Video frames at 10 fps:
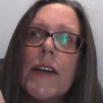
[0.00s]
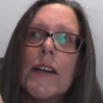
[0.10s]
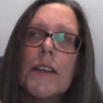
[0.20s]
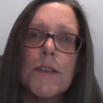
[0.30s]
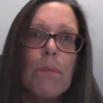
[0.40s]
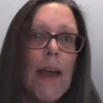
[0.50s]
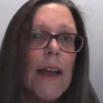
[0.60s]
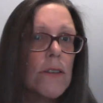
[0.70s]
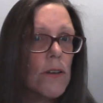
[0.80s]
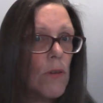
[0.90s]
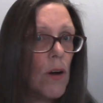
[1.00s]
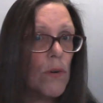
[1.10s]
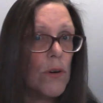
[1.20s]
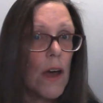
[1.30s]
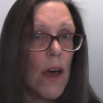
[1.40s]
expect what
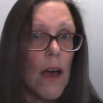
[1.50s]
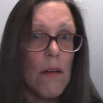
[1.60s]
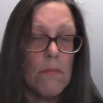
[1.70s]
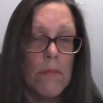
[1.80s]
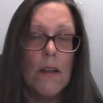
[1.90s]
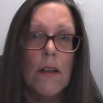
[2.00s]
will come